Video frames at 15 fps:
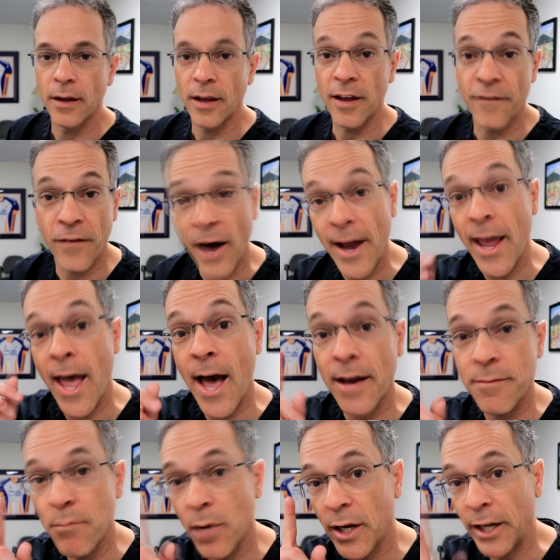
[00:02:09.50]
If I
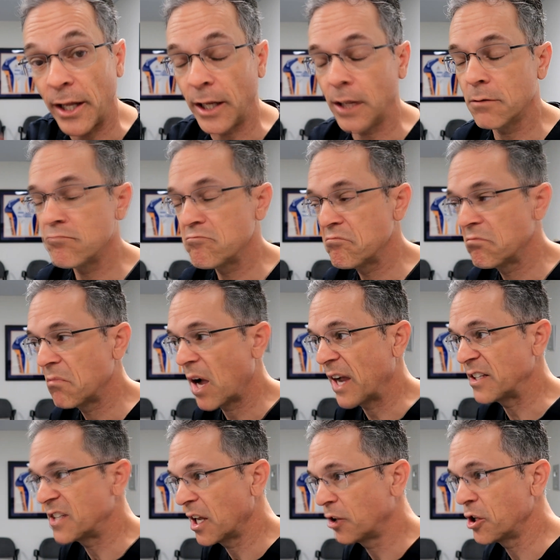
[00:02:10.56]
had money,
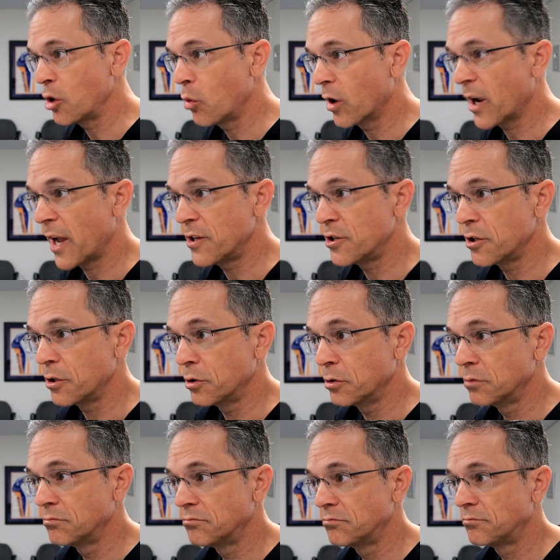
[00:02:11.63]
I'd tell you what I'd
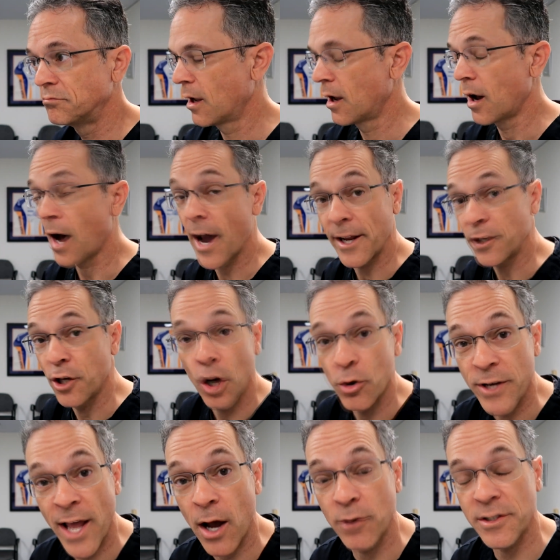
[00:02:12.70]
do. I'd go
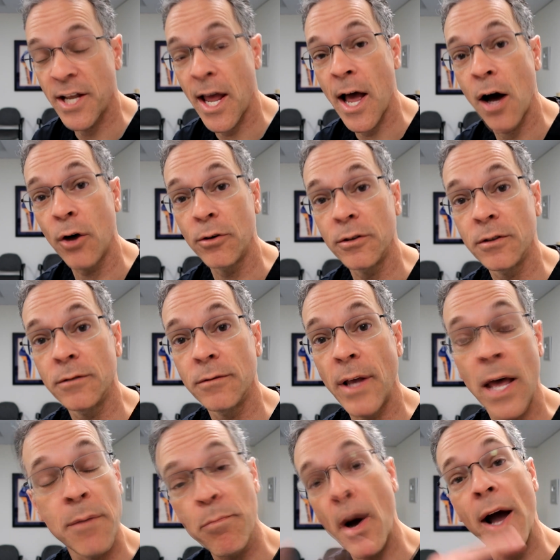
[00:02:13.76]
downtown
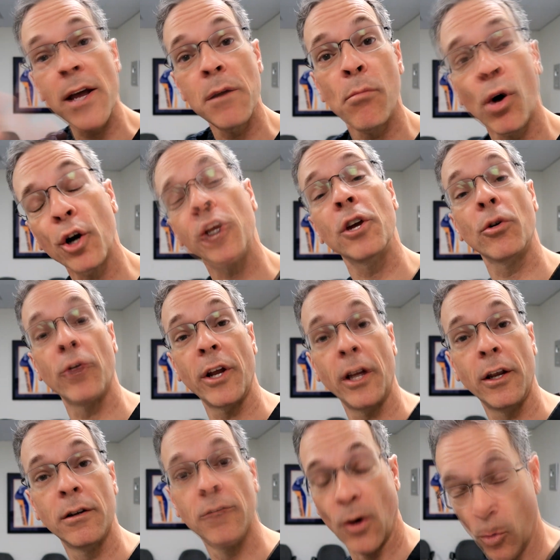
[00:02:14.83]
and buy a
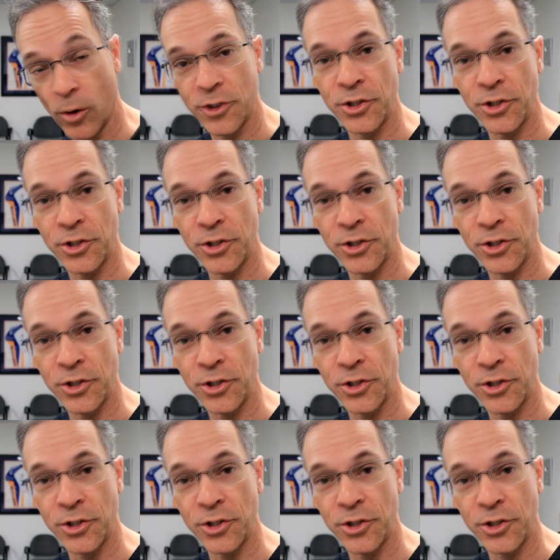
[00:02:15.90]
mercury or